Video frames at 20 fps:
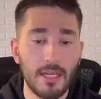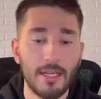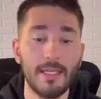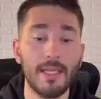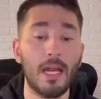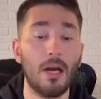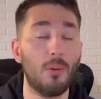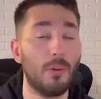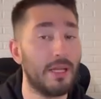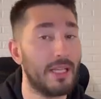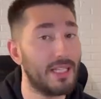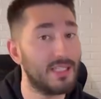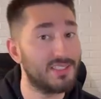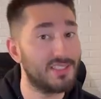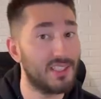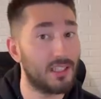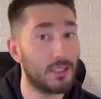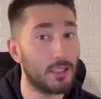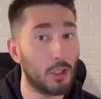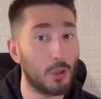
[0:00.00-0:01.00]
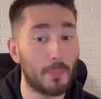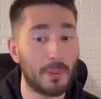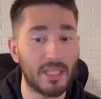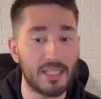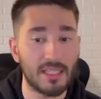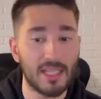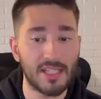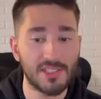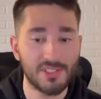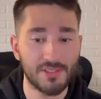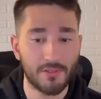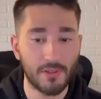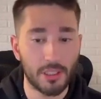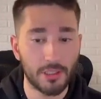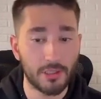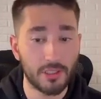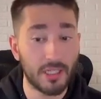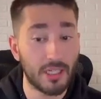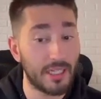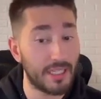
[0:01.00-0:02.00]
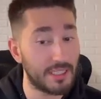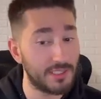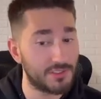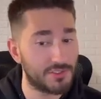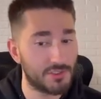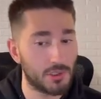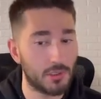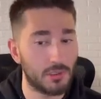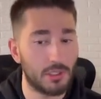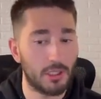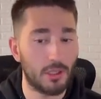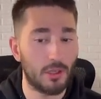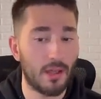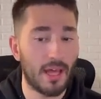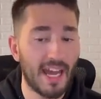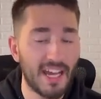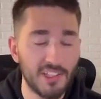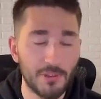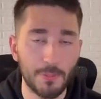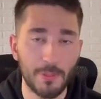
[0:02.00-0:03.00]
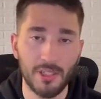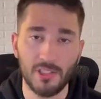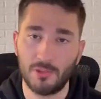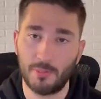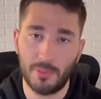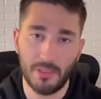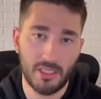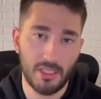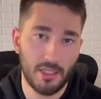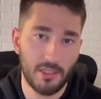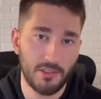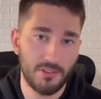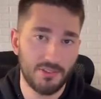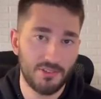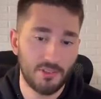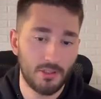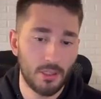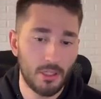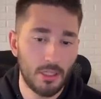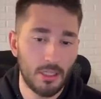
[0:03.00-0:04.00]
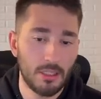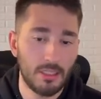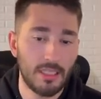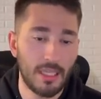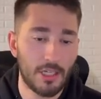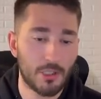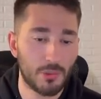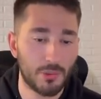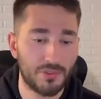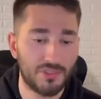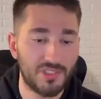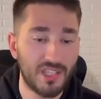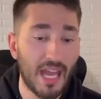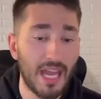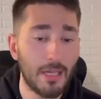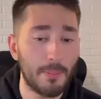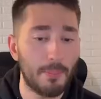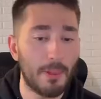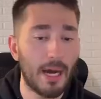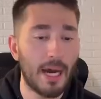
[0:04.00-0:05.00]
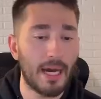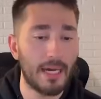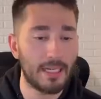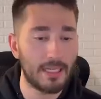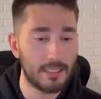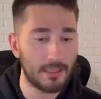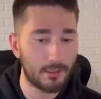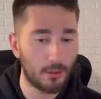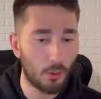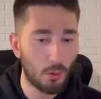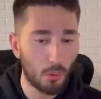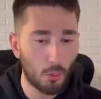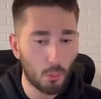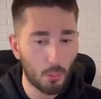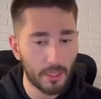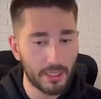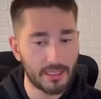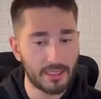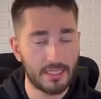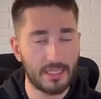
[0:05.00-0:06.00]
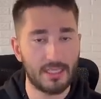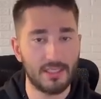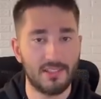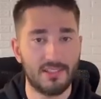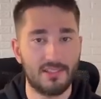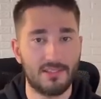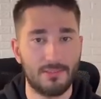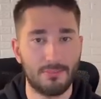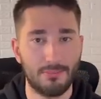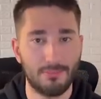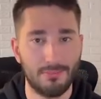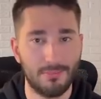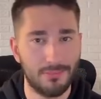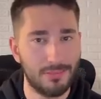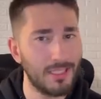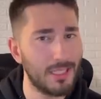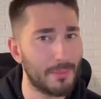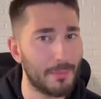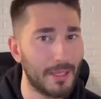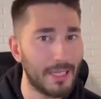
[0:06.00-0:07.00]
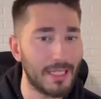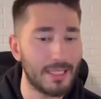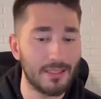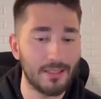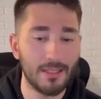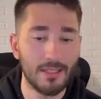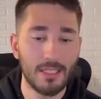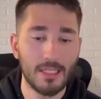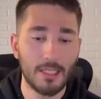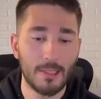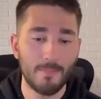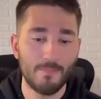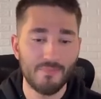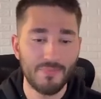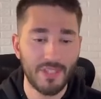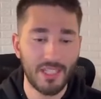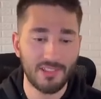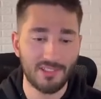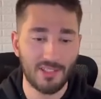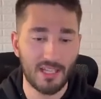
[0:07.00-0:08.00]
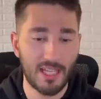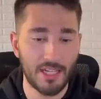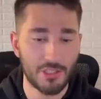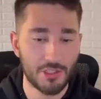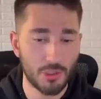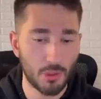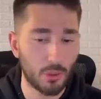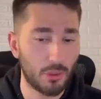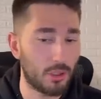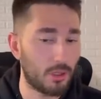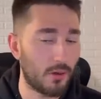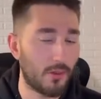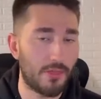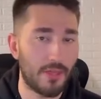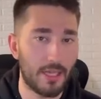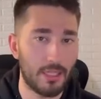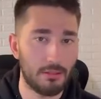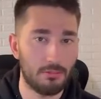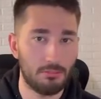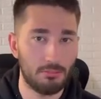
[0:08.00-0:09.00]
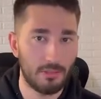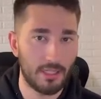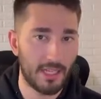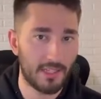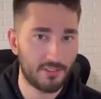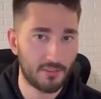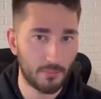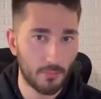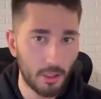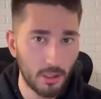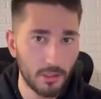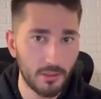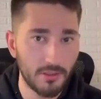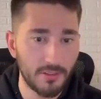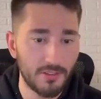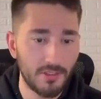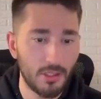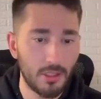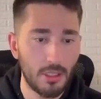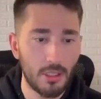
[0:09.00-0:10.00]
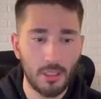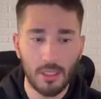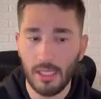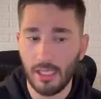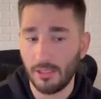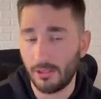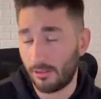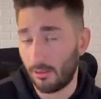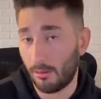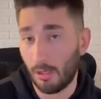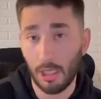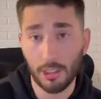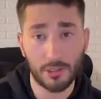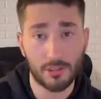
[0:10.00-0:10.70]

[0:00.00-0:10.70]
Now, it's a little bit less of an undercut in certain little aspects because the actual side pod and the whole way that it's really made is a lot shorter than the Aston Martins and other